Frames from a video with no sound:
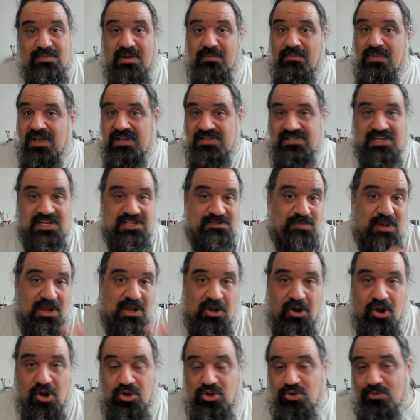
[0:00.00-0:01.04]
a message by
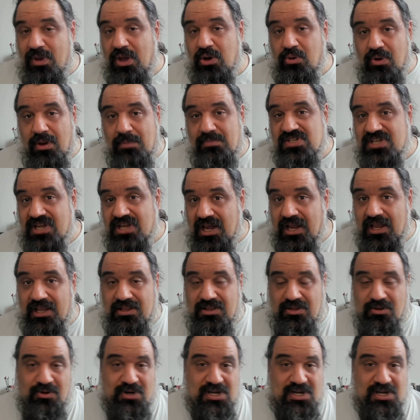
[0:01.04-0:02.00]
going to my website or